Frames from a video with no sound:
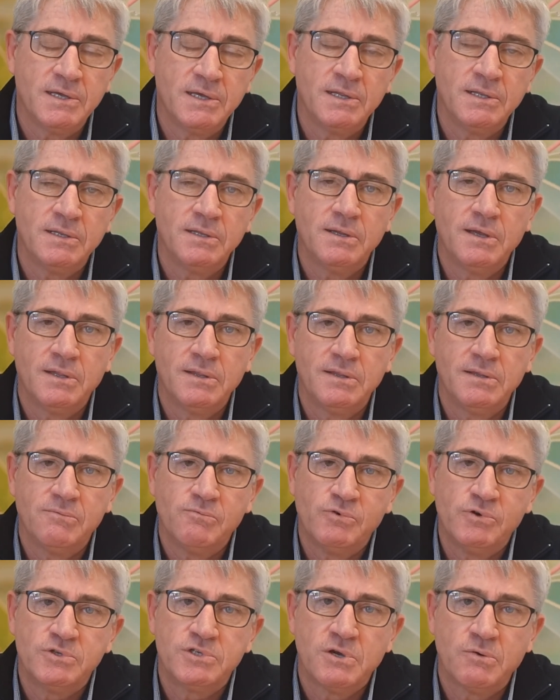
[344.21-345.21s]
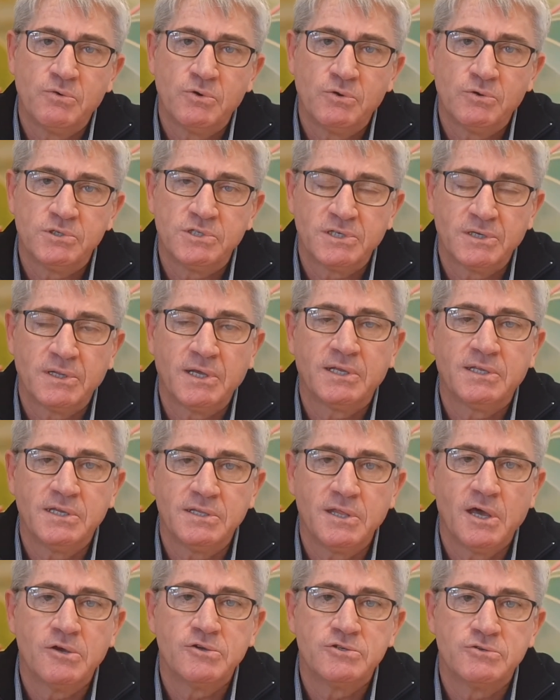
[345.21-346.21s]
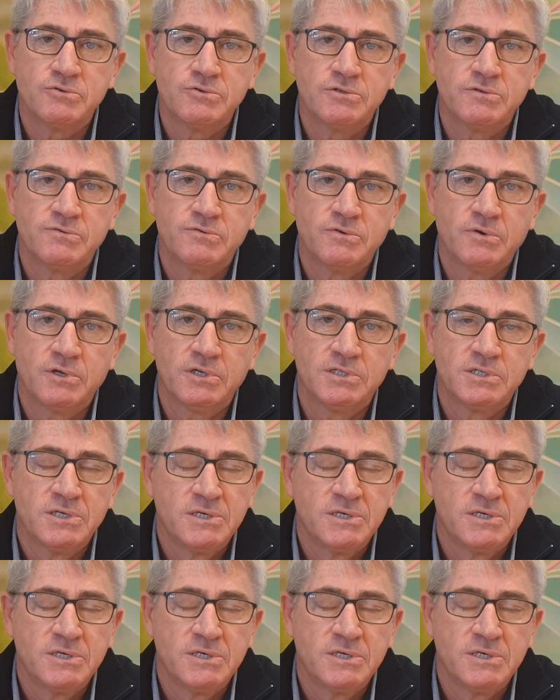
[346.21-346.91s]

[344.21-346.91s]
and we're so we were selecting those sorts of trees.